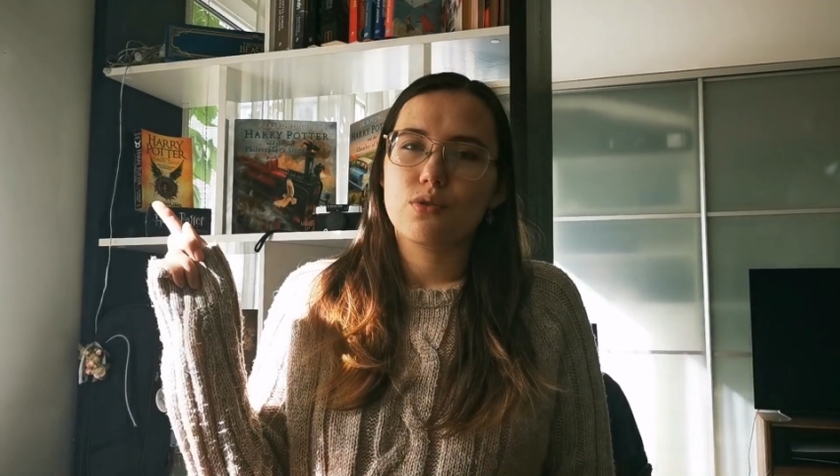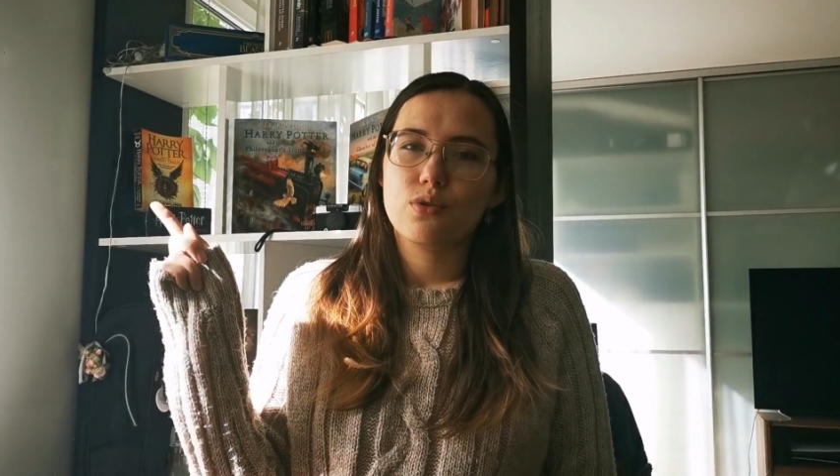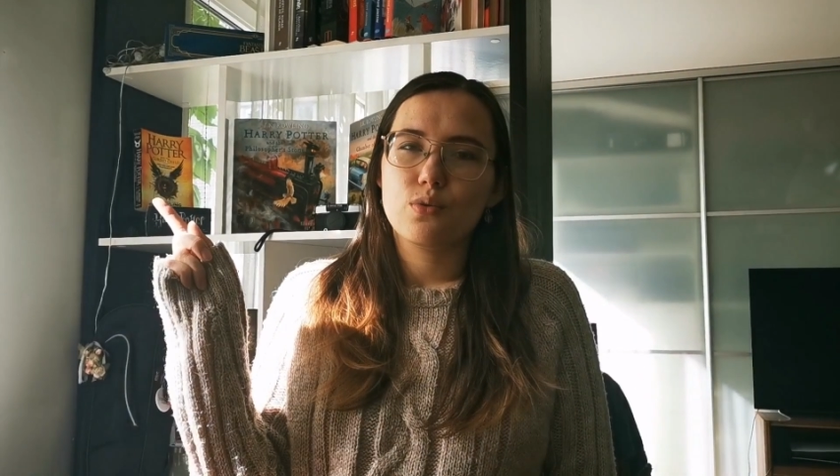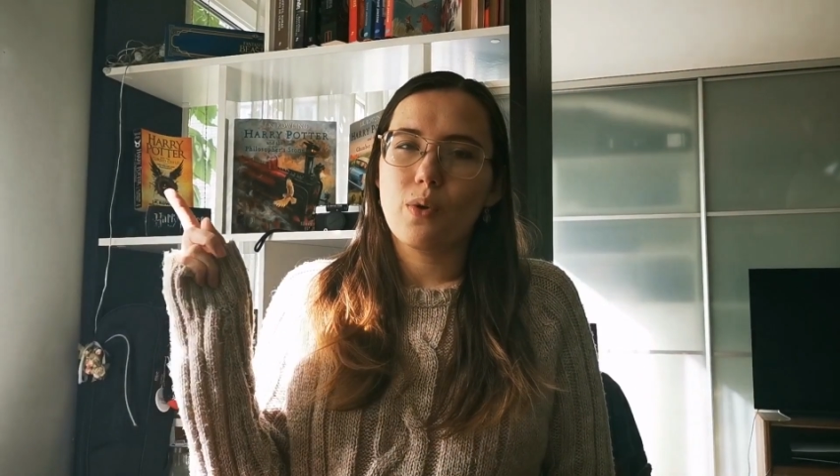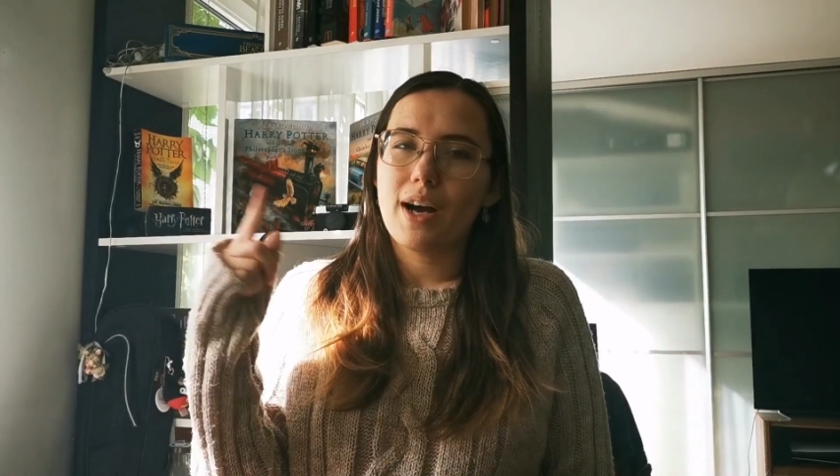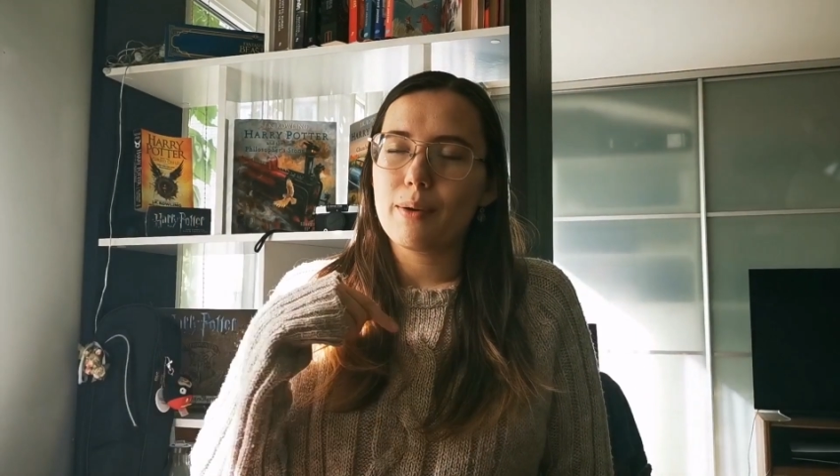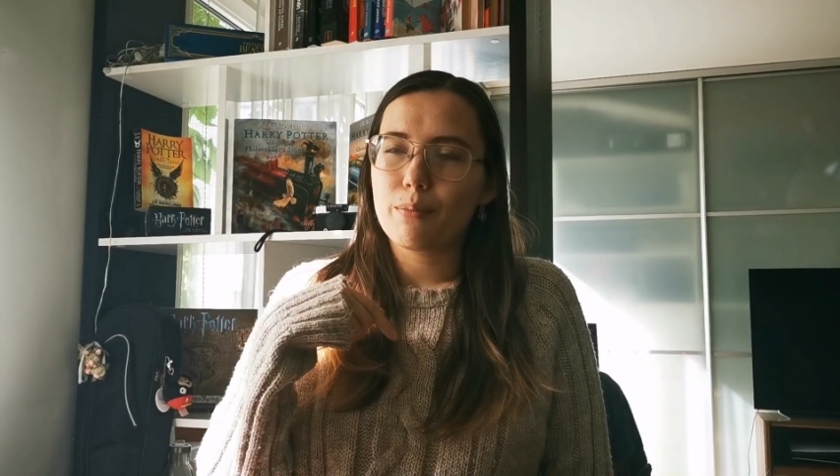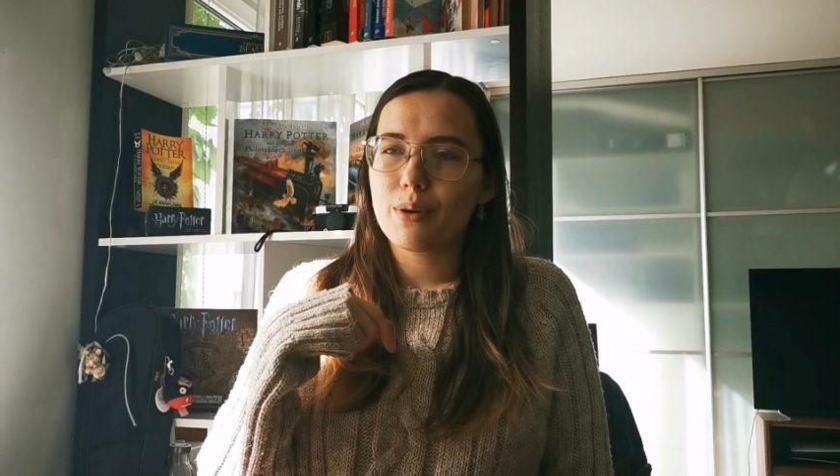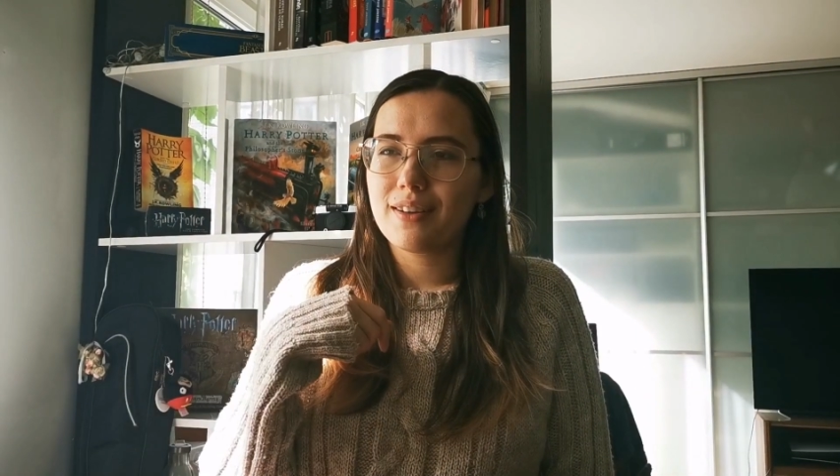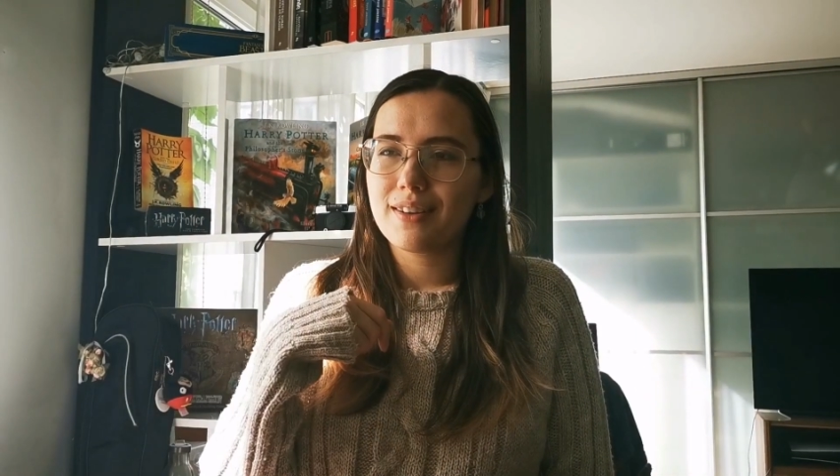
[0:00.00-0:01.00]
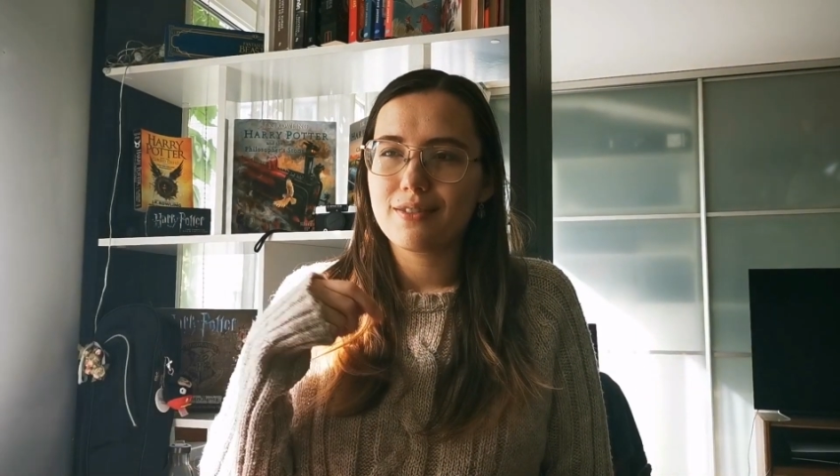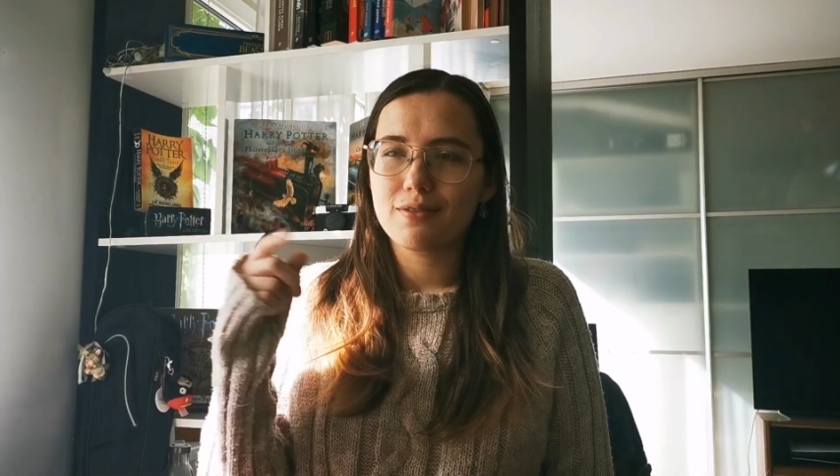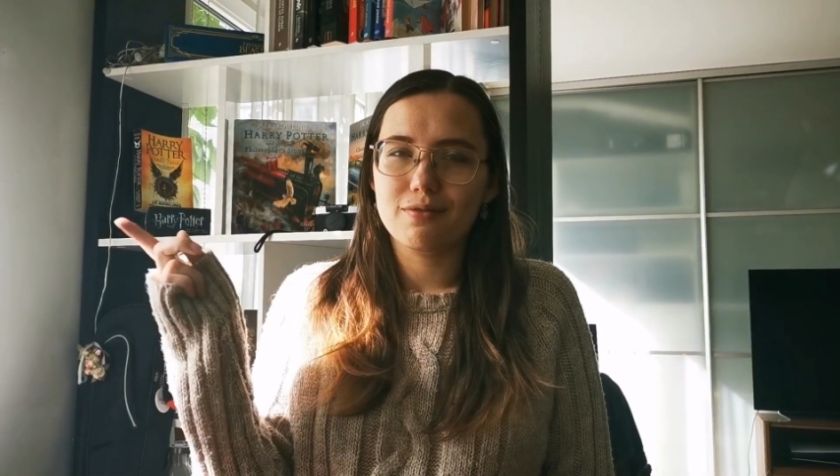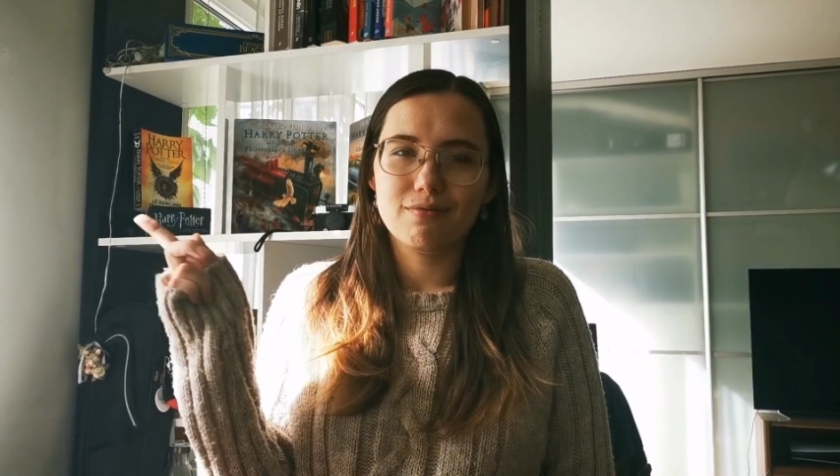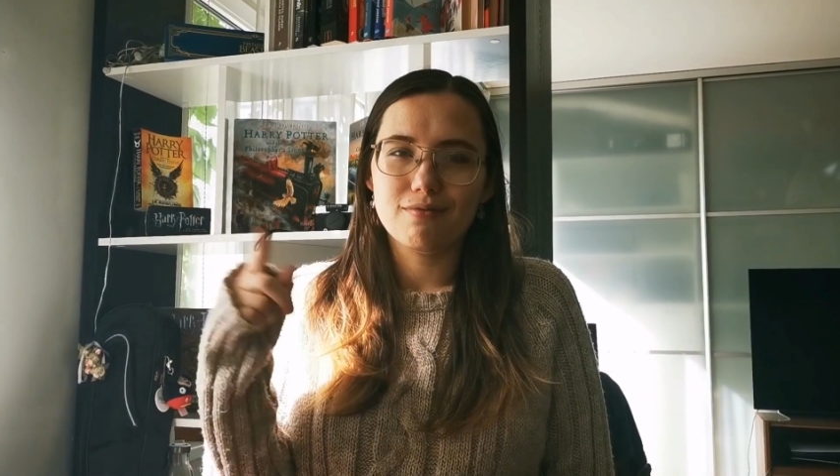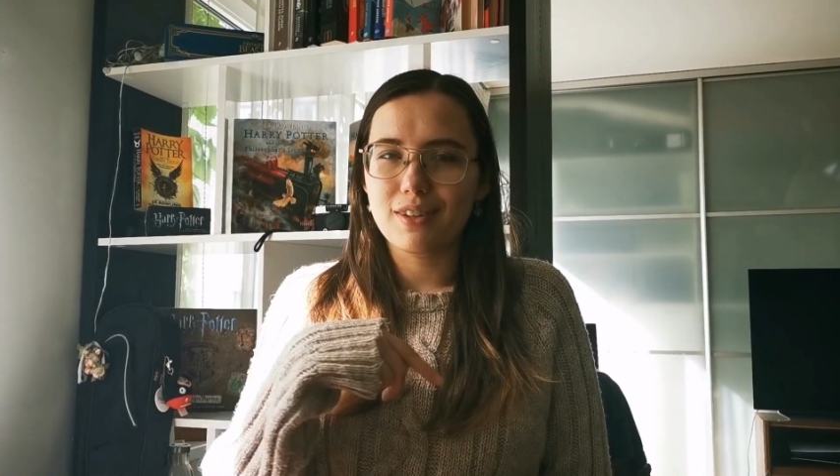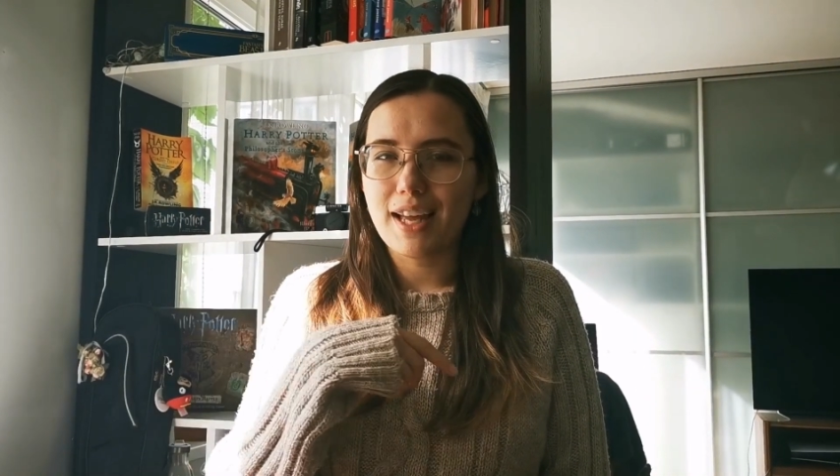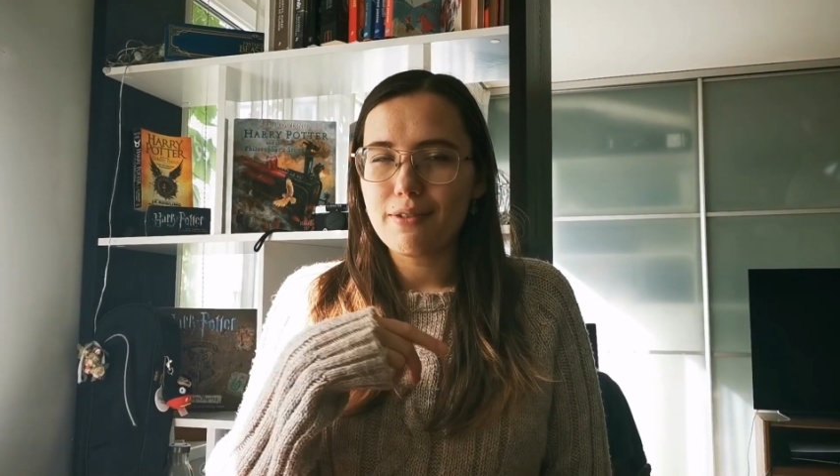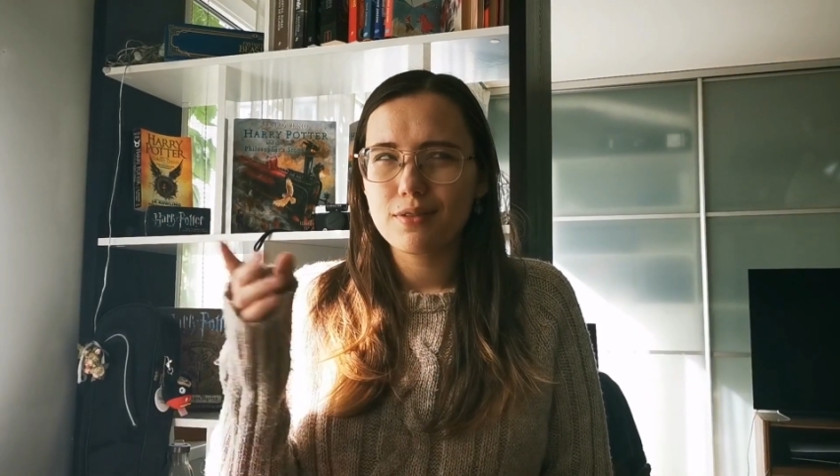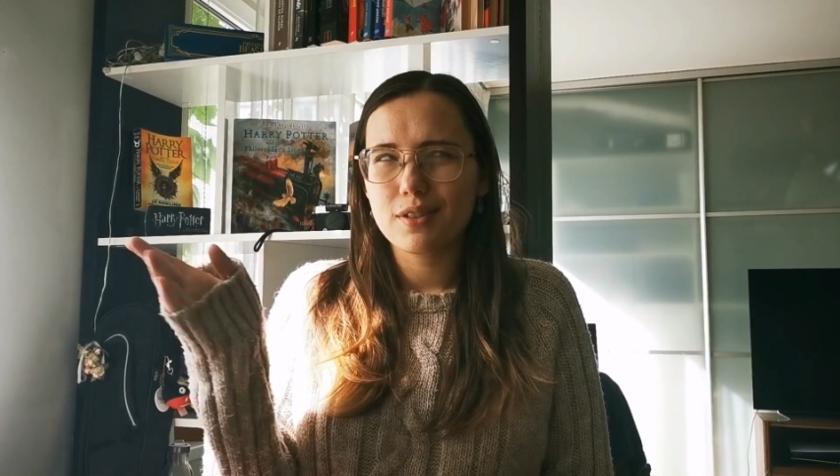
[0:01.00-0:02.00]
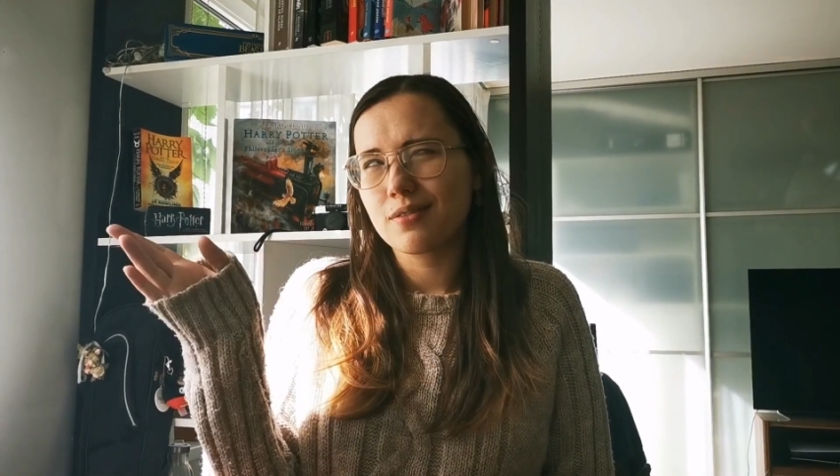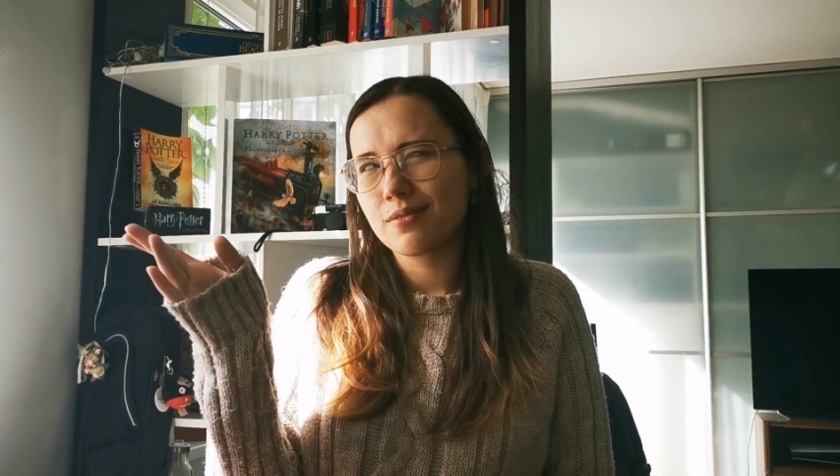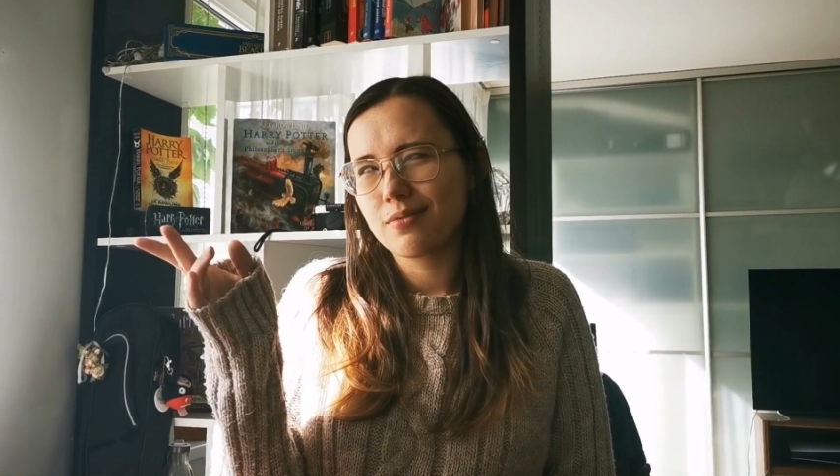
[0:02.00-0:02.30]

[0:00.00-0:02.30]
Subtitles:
swipe left.